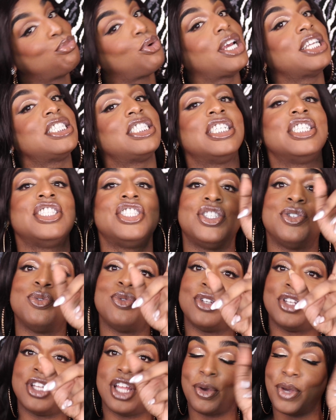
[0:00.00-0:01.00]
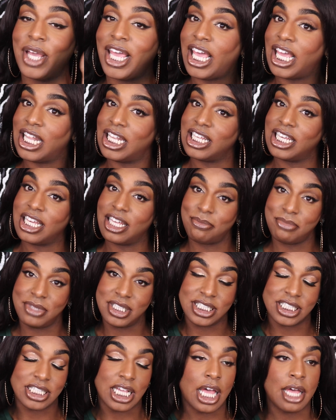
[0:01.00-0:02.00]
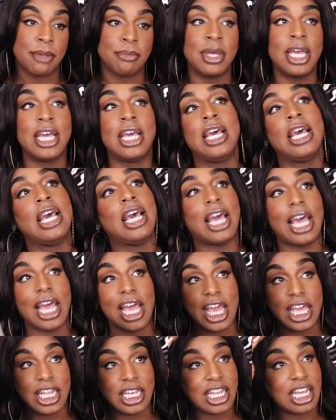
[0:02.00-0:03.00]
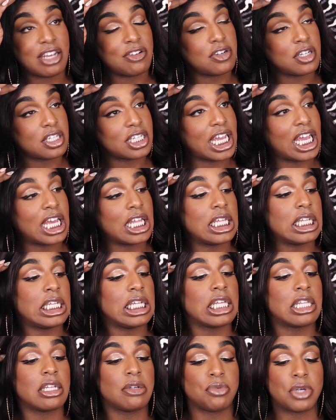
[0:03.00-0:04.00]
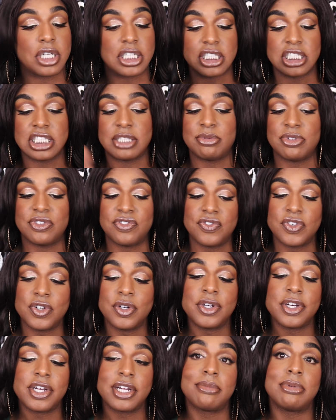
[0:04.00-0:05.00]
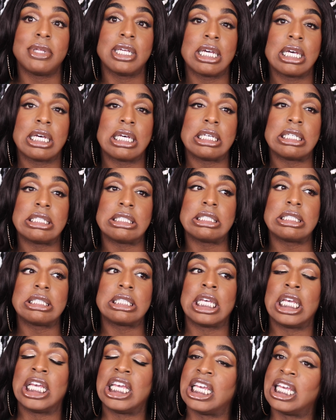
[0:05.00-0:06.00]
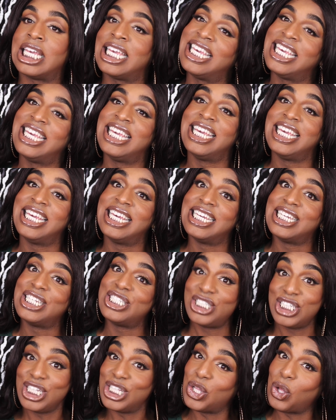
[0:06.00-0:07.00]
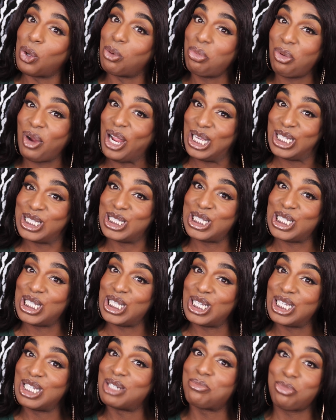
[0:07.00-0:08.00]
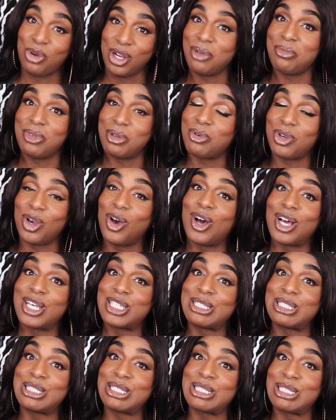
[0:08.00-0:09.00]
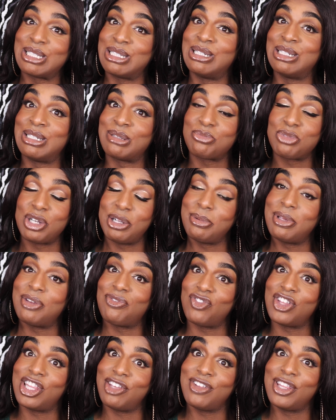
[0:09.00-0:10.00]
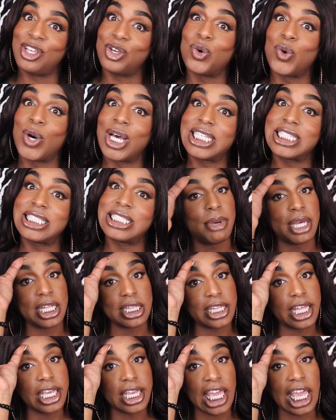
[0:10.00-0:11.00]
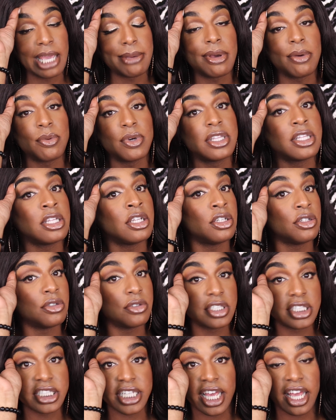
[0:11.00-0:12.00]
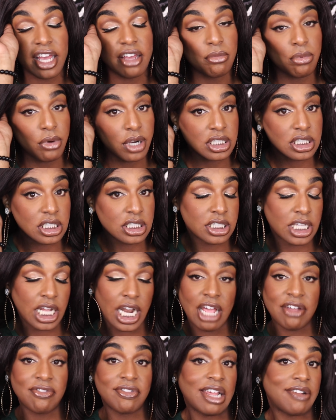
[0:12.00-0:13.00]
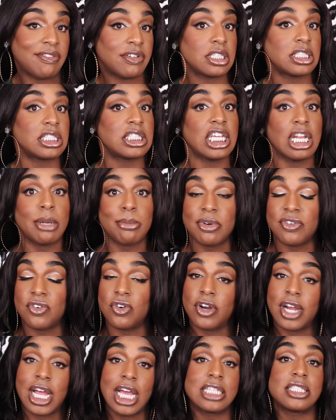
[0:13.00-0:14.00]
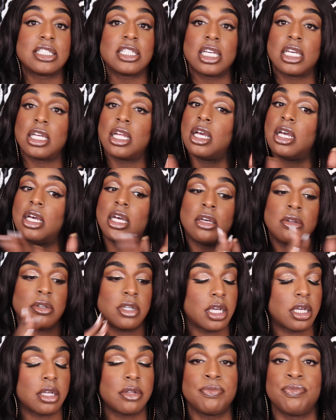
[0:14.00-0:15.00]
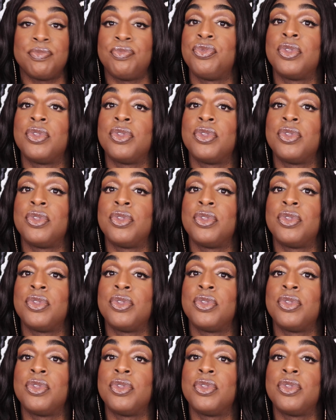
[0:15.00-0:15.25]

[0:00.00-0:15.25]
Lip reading: brushes, you know I had to get me some. I never got any other brushes before because she's a little pricey. Premium costs. Premium really costs. But they came up with a new set of brushes that I've never seen before. I said, oh no.